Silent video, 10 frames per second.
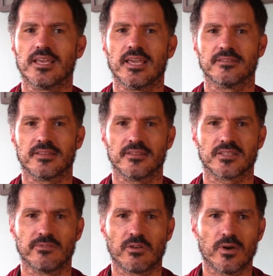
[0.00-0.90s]
In
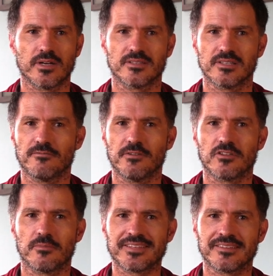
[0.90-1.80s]
1071, they
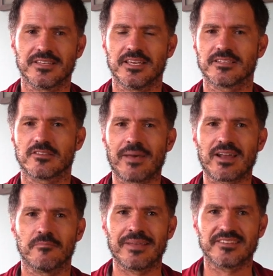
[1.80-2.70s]
defeated the Byzantines at the
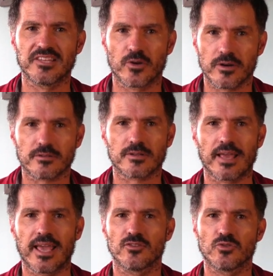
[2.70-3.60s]
Battle of Manzikert
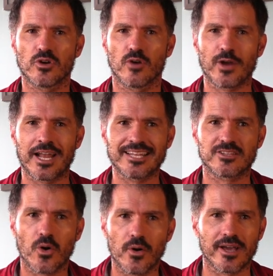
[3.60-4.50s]
and took over
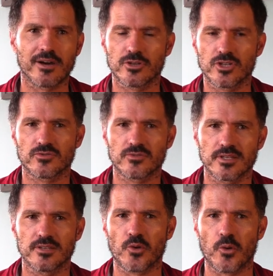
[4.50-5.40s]
Anatolia, which is to
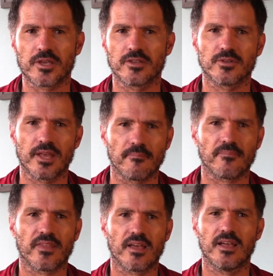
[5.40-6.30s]
say Turkey today.
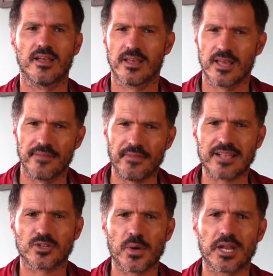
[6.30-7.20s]
And
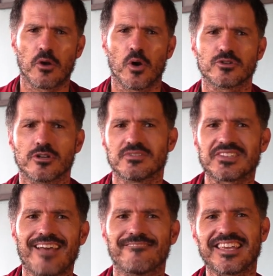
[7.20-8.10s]
that created long-term
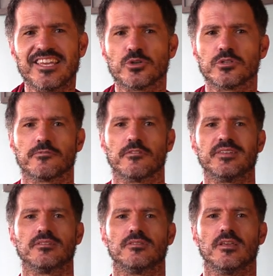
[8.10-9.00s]
staffing issues for the
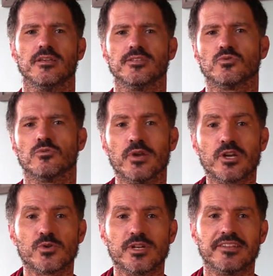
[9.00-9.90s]
Byzantines, who
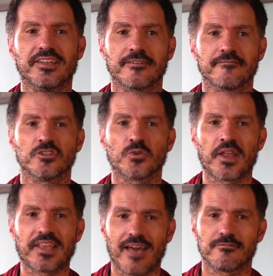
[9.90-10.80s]
recruited their infantry
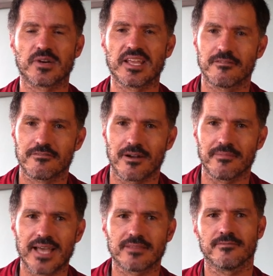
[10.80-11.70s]
and cavalry
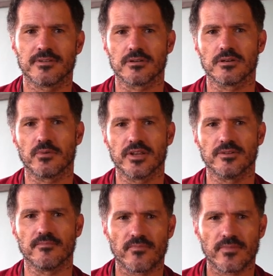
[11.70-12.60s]
from that very region.